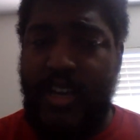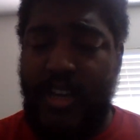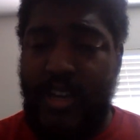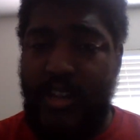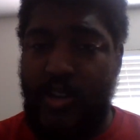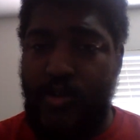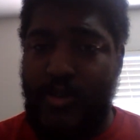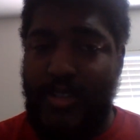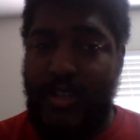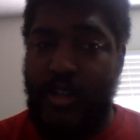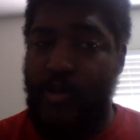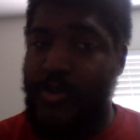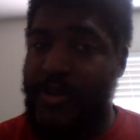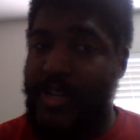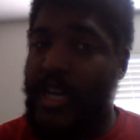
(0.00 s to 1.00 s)
You know, to
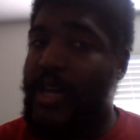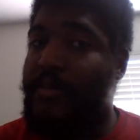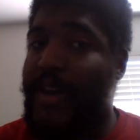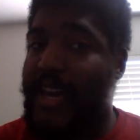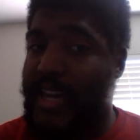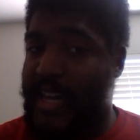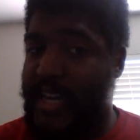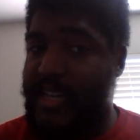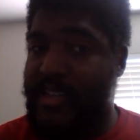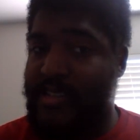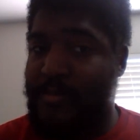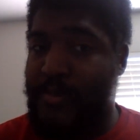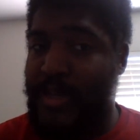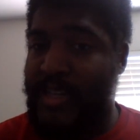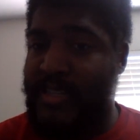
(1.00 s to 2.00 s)
Notre Dame and
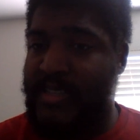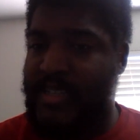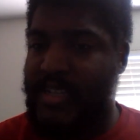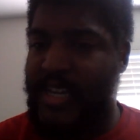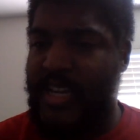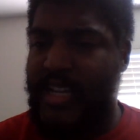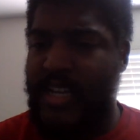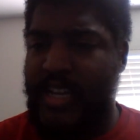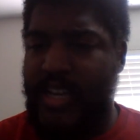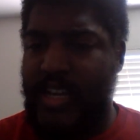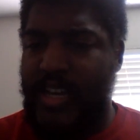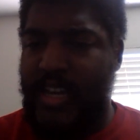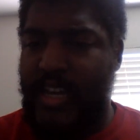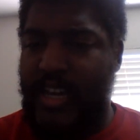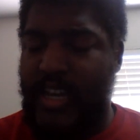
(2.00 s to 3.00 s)
to Penn State.
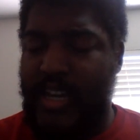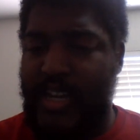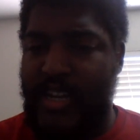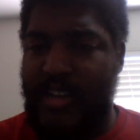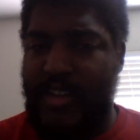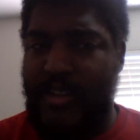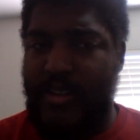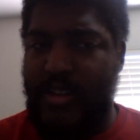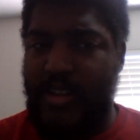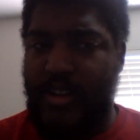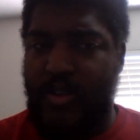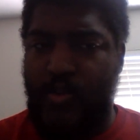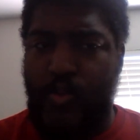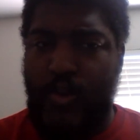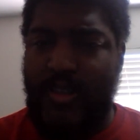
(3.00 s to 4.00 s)
And you
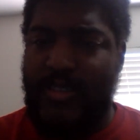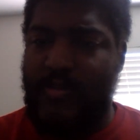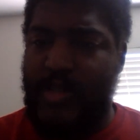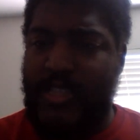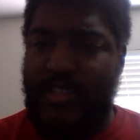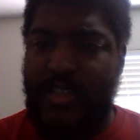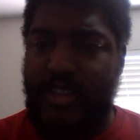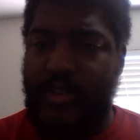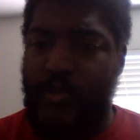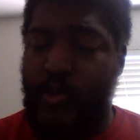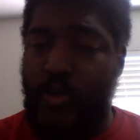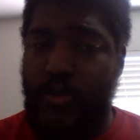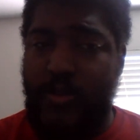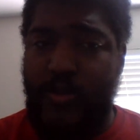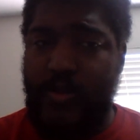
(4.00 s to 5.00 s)
know what? What's the
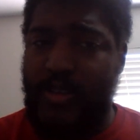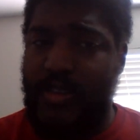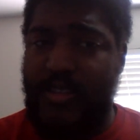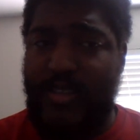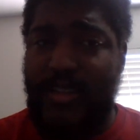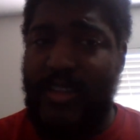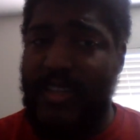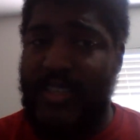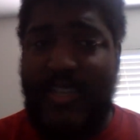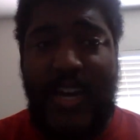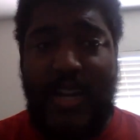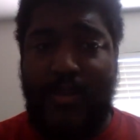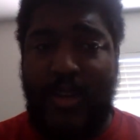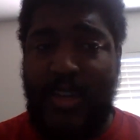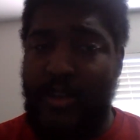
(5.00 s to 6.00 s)
quarter? something's
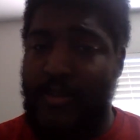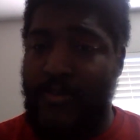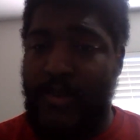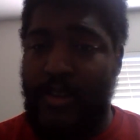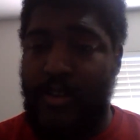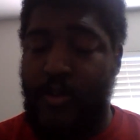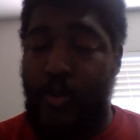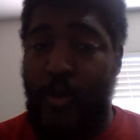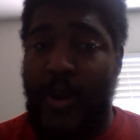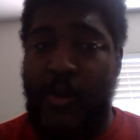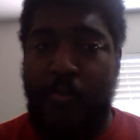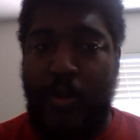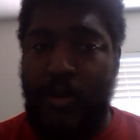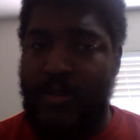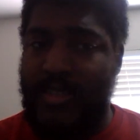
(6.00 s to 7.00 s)
got to give. You know,
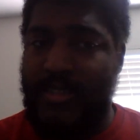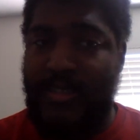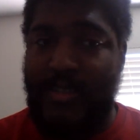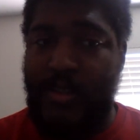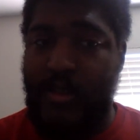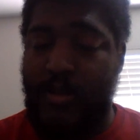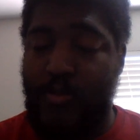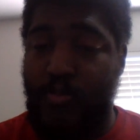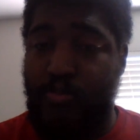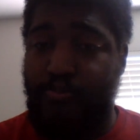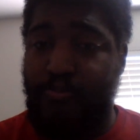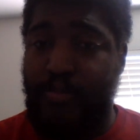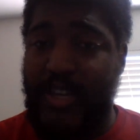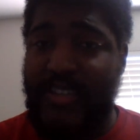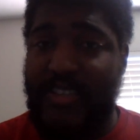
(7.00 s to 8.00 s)
Graham Mertz is
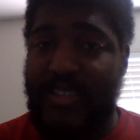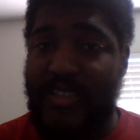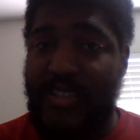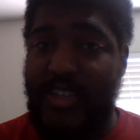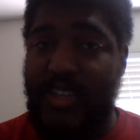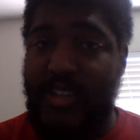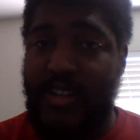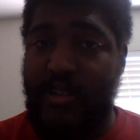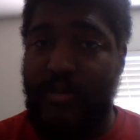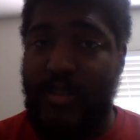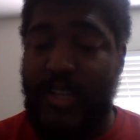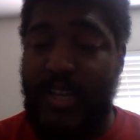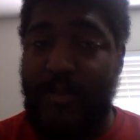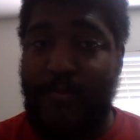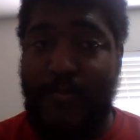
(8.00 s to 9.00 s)
basically, you know,
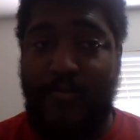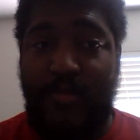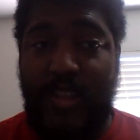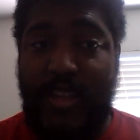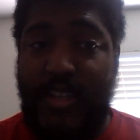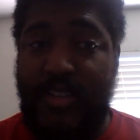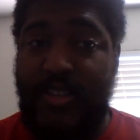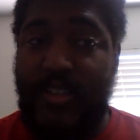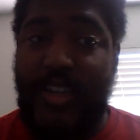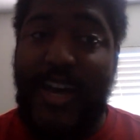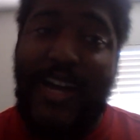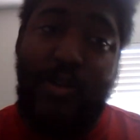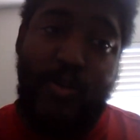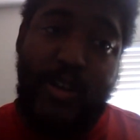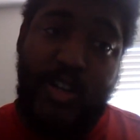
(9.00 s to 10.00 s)
they they
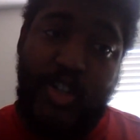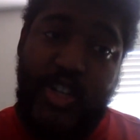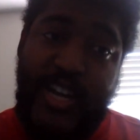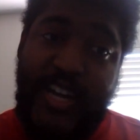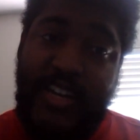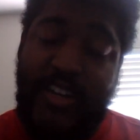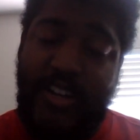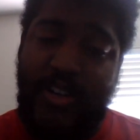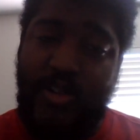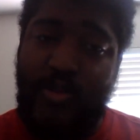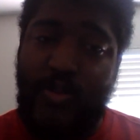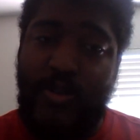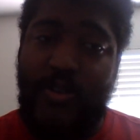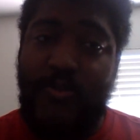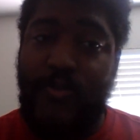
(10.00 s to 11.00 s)
got rid of Jack
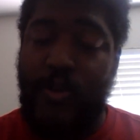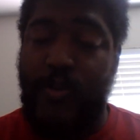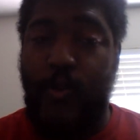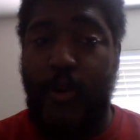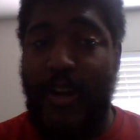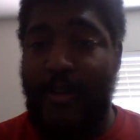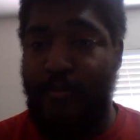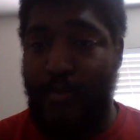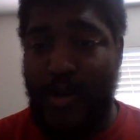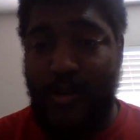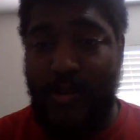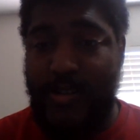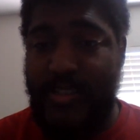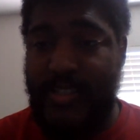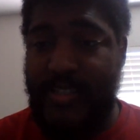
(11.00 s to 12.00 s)
Coan for Graham
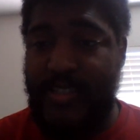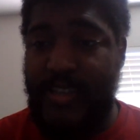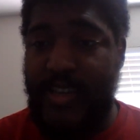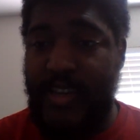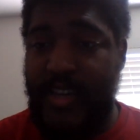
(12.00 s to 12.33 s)
Mertz.